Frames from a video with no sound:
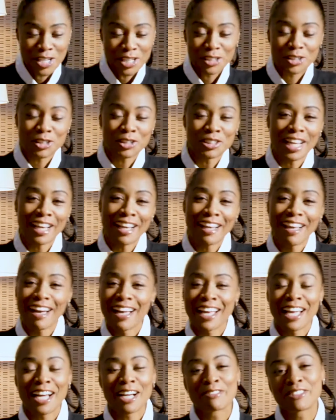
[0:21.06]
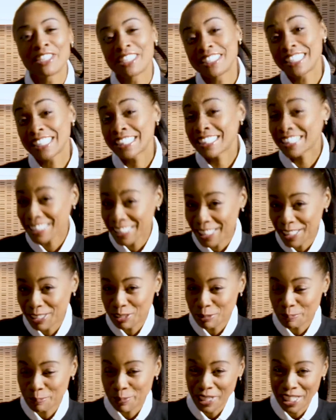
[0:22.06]
Today, I have the
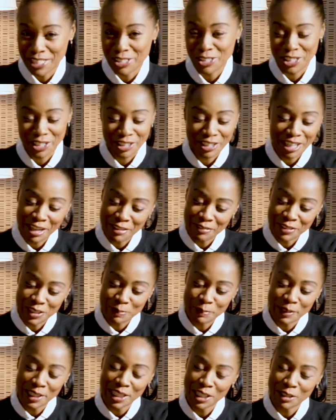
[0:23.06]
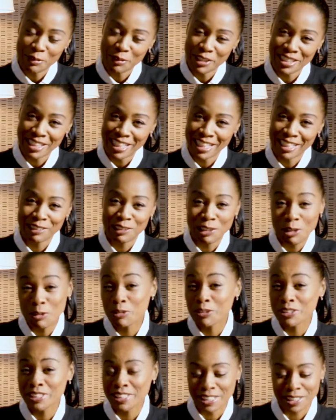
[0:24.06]
distinct pleasure of speaking with a
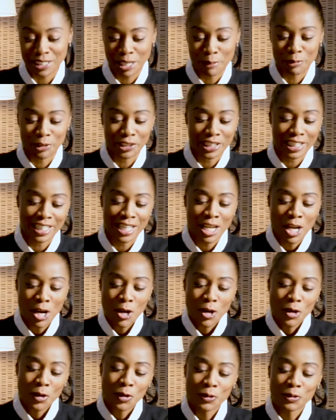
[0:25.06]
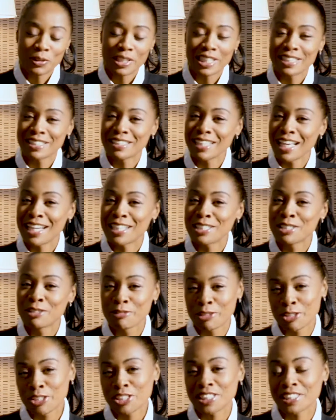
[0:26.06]
local celebrity who is as
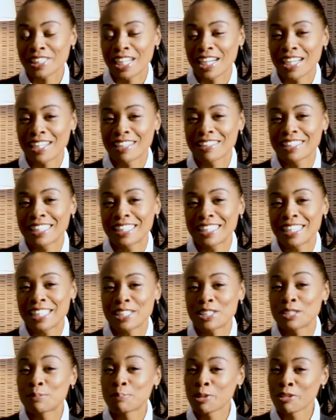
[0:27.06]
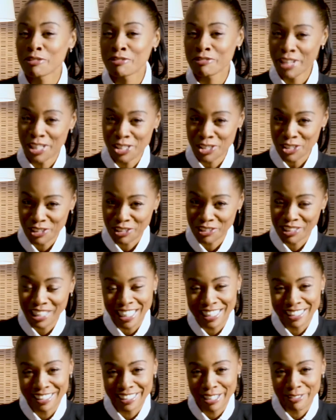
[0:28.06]
versatile in his professional
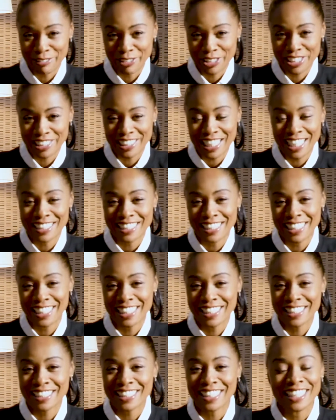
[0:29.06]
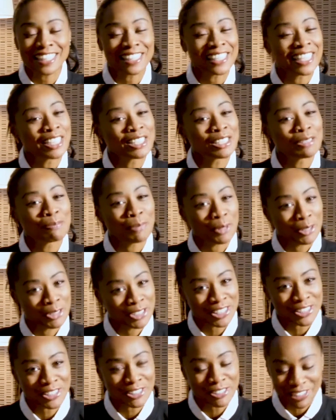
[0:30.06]
endeavors as he is in his
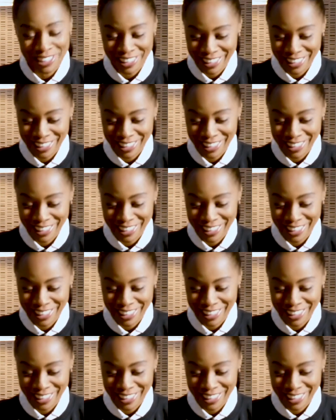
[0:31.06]
personal